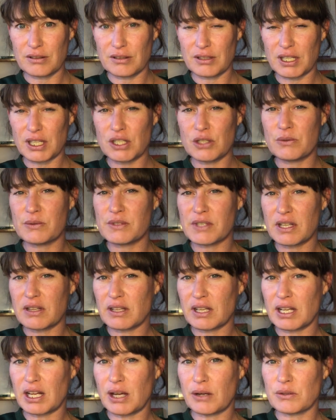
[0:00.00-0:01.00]
Can you send
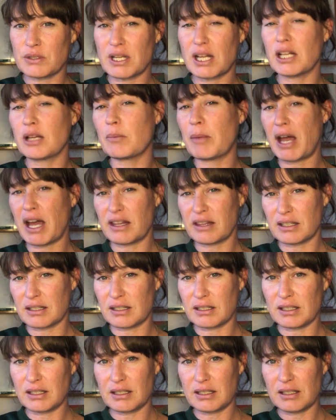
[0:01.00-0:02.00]
that out
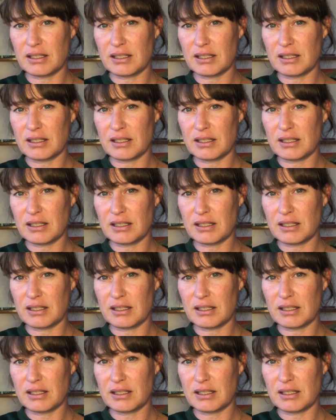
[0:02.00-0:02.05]
telepathically?